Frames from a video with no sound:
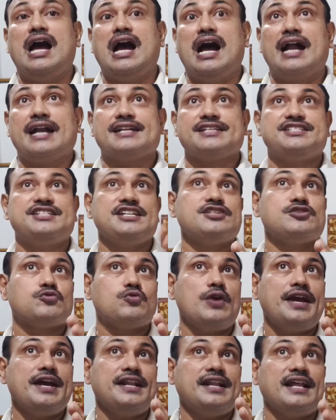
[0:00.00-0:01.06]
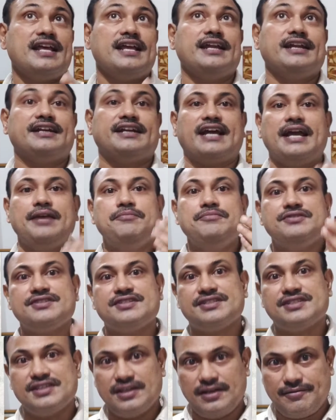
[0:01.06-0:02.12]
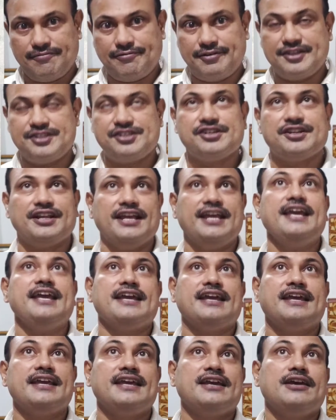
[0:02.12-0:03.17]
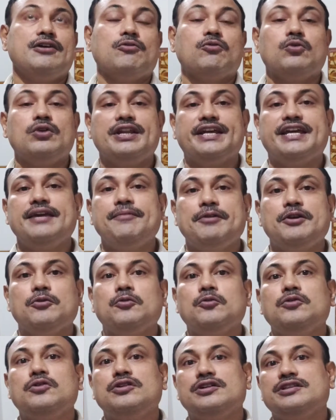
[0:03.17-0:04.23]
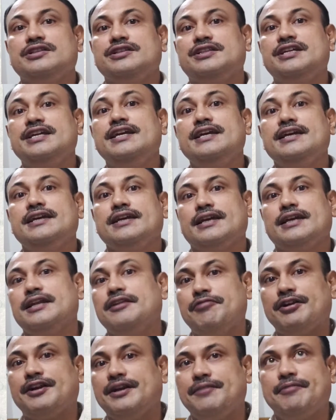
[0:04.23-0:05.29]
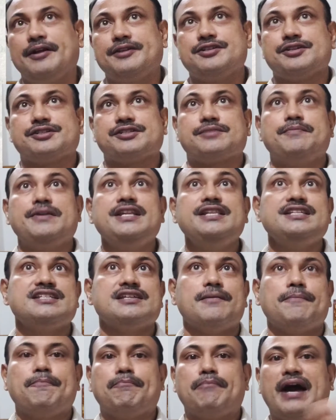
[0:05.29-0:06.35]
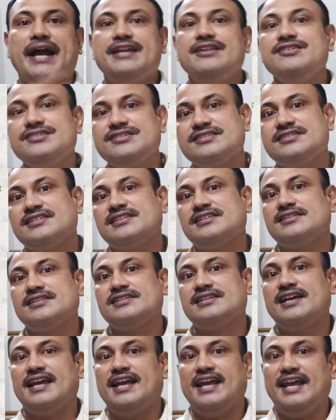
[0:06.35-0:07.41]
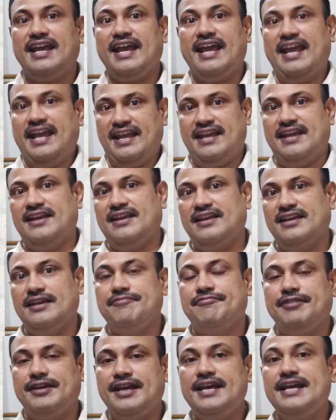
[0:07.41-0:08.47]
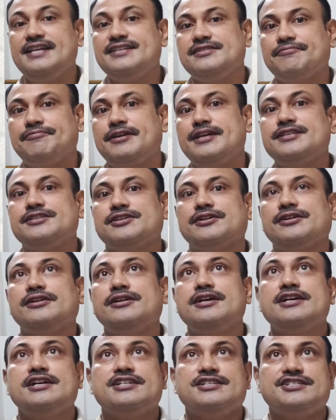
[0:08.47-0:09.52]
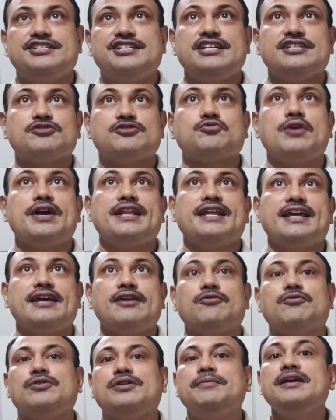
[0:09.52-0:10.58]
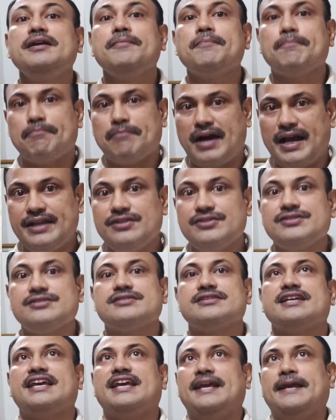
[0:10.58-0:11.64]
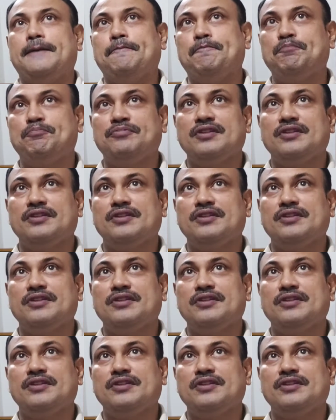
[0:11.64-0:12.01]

and j square times phasor A will give you the inverted phasors, means minus A. If A is the phasor, j square A will be minus A,